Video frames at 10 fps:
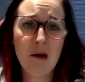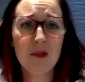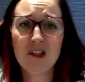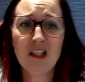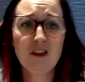
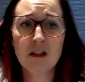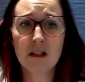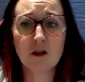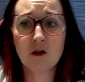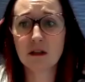
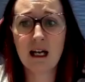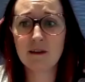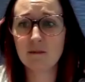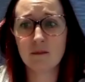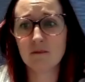potentially look
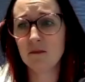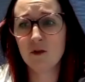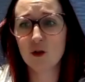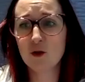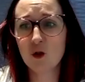like
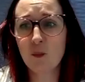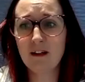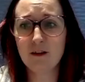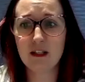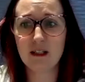not too
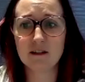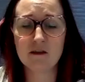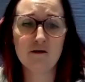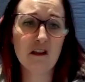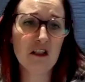bad
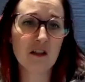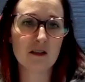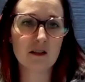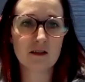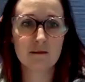things,
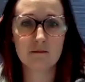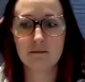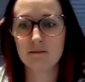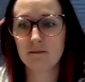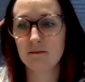fitness,
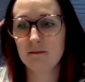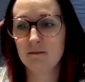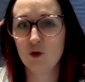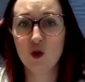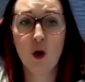
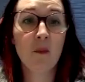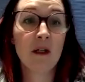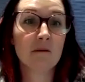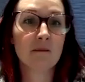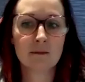
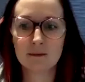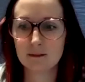shopping,